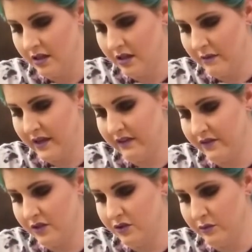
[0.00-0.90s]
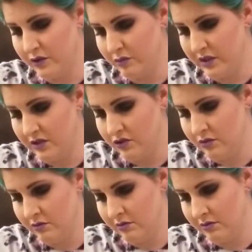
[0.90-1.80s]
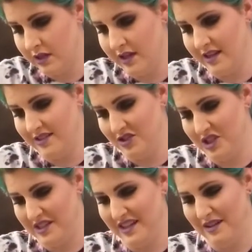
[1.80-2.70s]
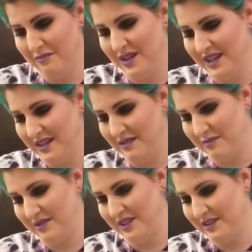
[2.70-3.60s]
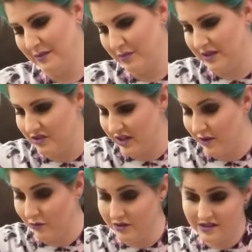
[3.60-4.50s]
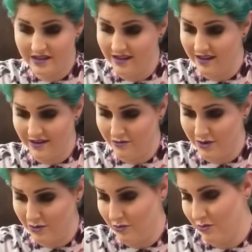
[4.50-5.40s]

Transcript: I may have done too much bleach, and it's just gonna be completely bleached out. We'll see. I don't know.